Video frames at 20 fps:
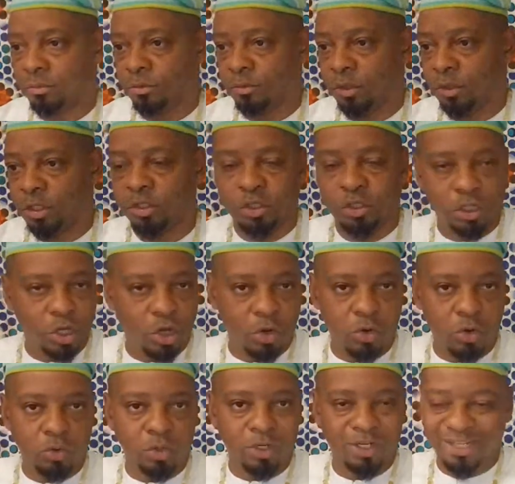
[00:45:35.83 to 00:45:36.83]
There's
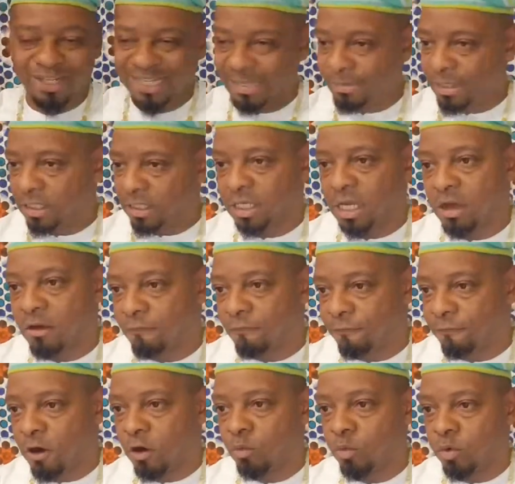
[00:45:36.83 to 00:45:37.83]
no limit to how
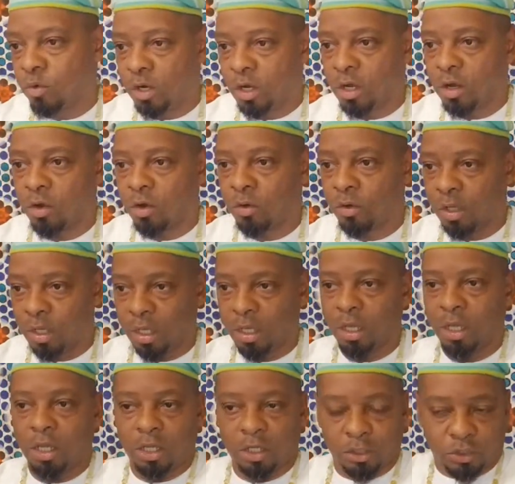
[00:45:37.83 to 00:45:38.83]
far we'll go
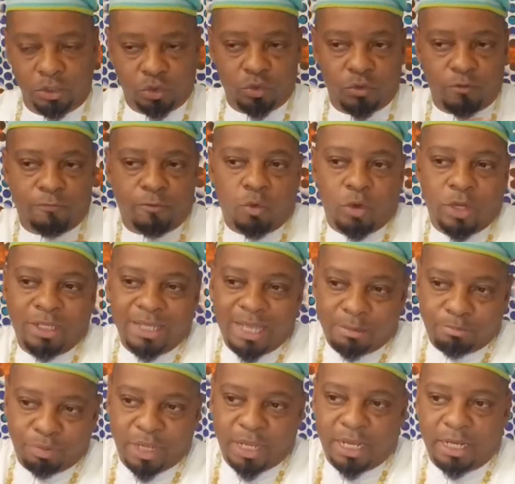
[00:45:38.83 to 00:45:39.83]
to avoid
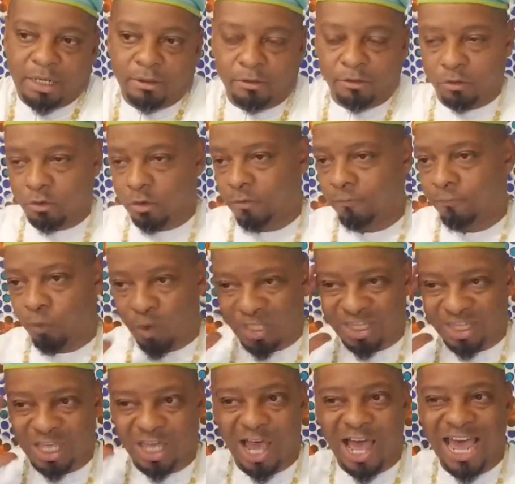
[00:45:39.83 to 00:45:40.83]
that pain, to
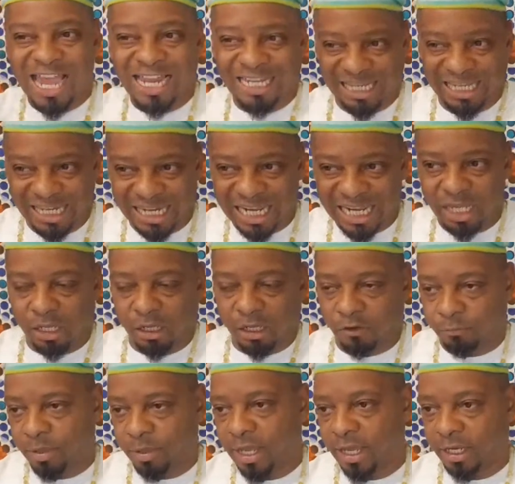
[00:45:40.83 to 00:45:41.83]
avoid the idea
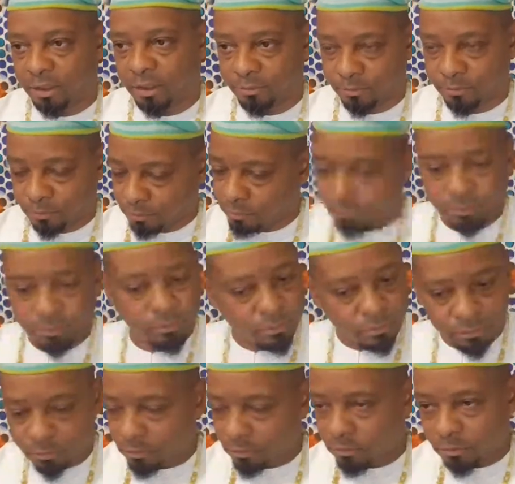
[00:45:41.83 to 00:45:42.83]
of pain.
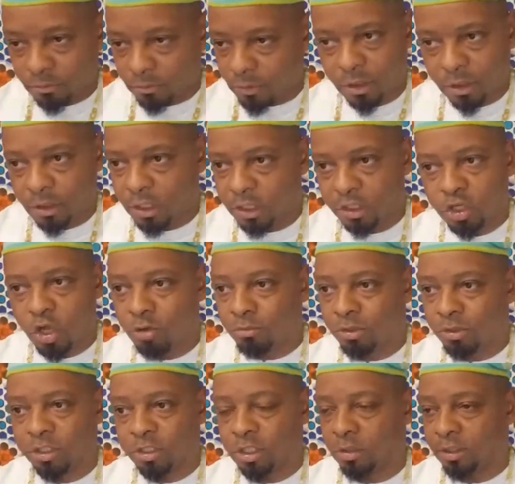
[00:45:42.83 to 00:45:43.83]
There's
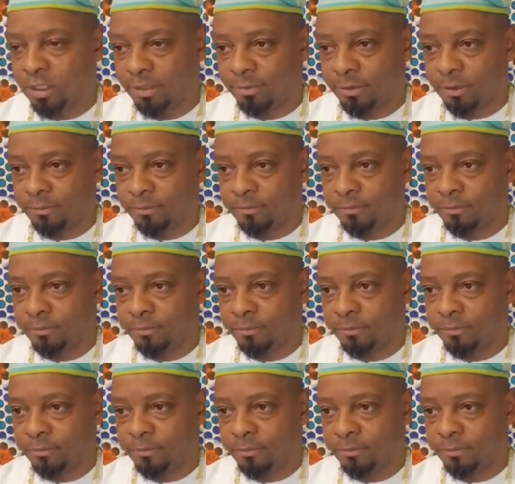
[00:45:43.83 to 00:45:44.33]
almost no limit,